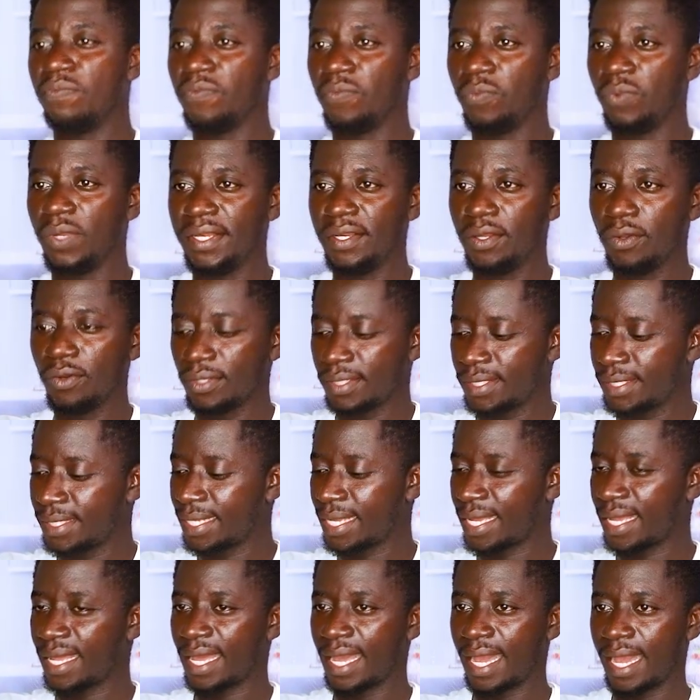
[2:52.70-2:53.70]
Windows
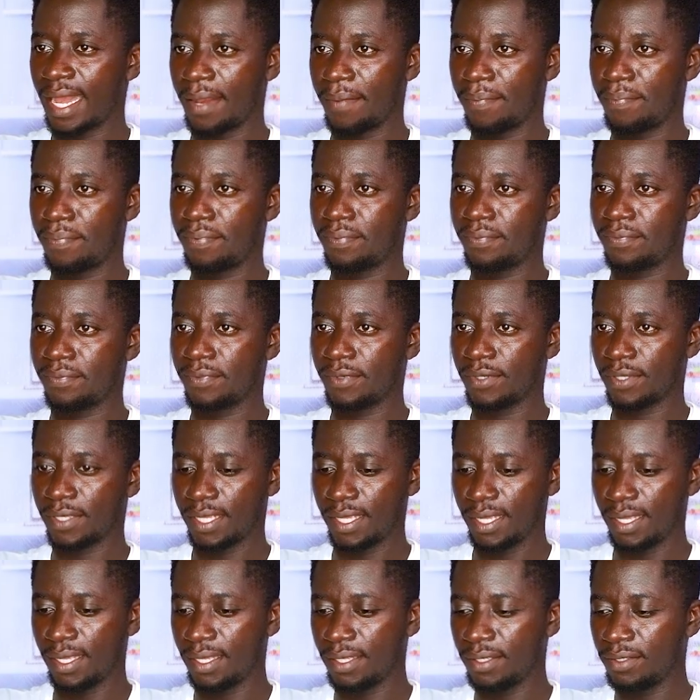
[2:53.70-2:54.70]
app.
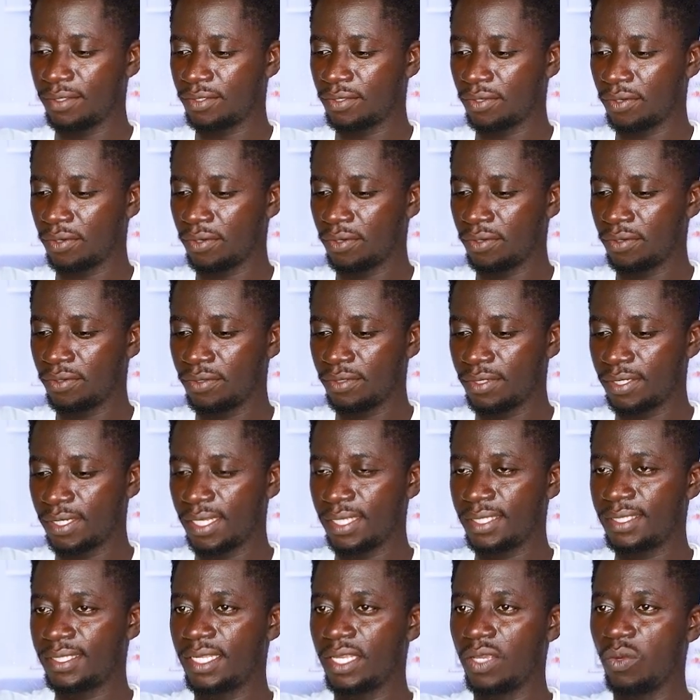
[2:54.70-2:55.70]
Okay, so
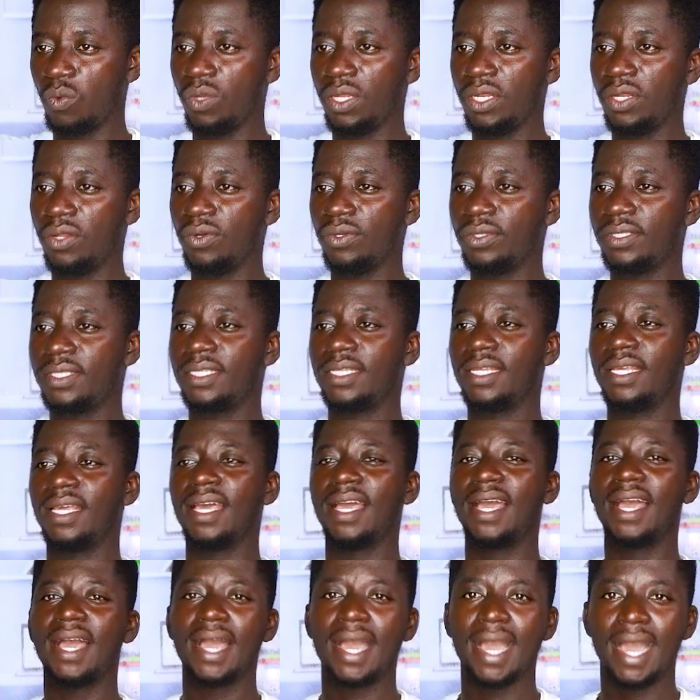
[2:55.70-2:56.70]
let's say Windows
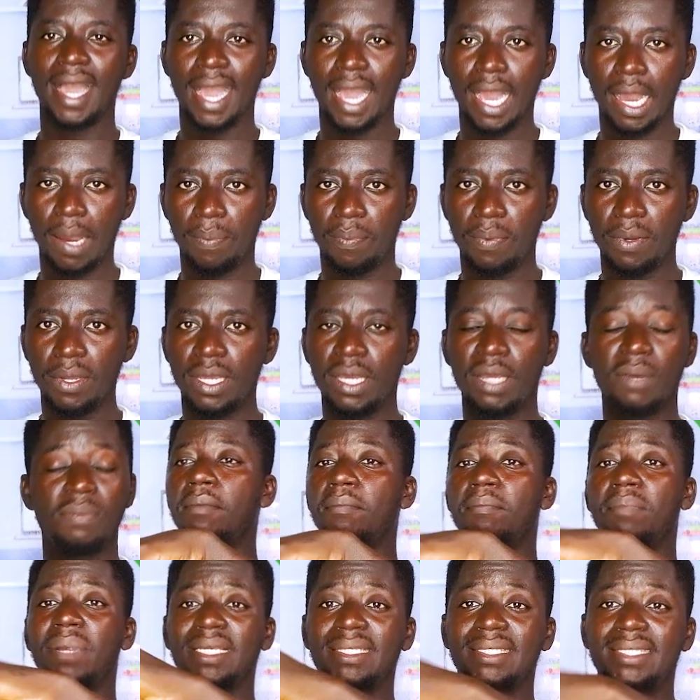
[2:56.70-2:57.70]
app,
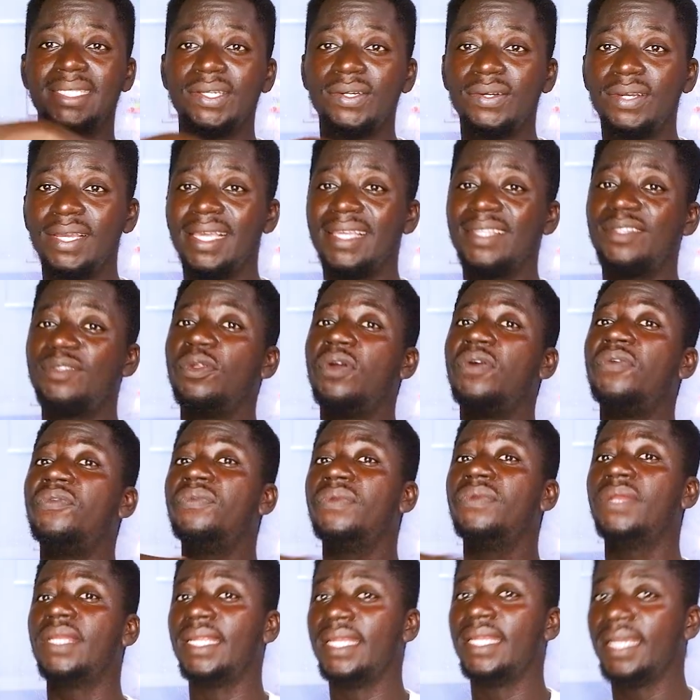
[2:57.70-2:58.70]
but still it's not
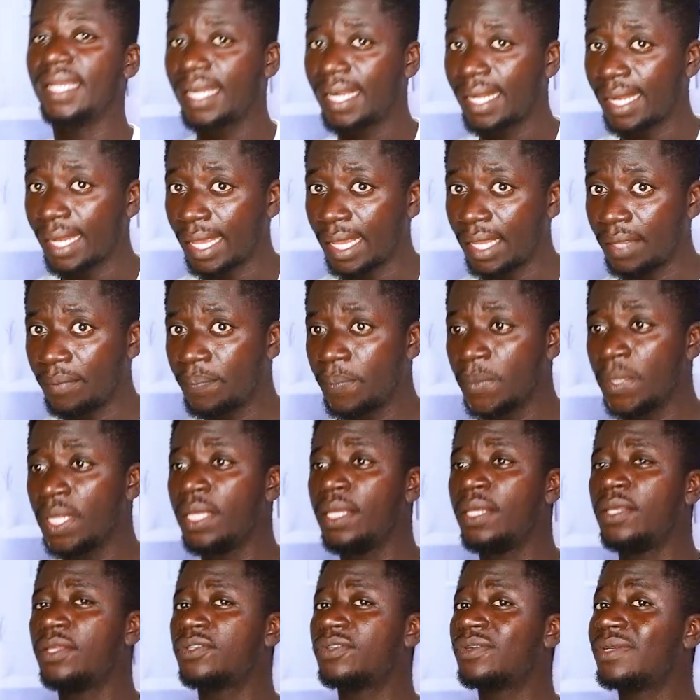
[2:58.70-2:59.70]
really clear.
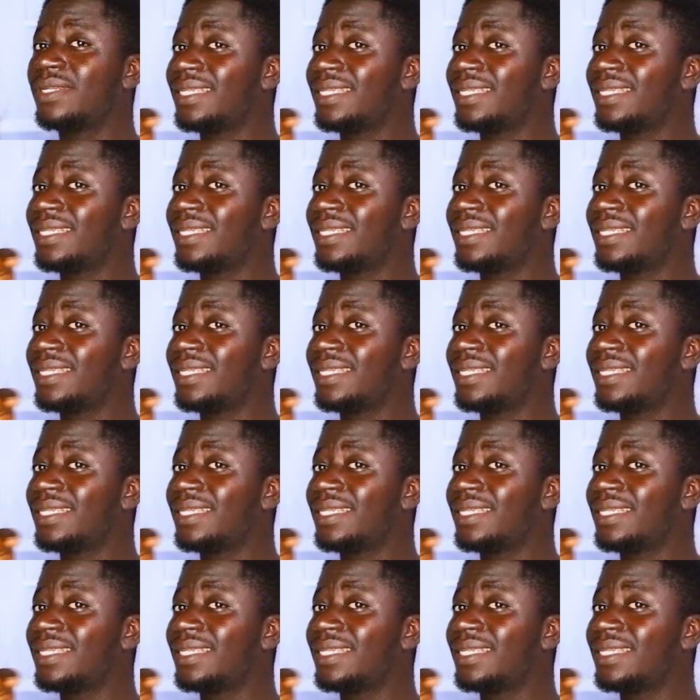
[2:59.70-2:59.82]
So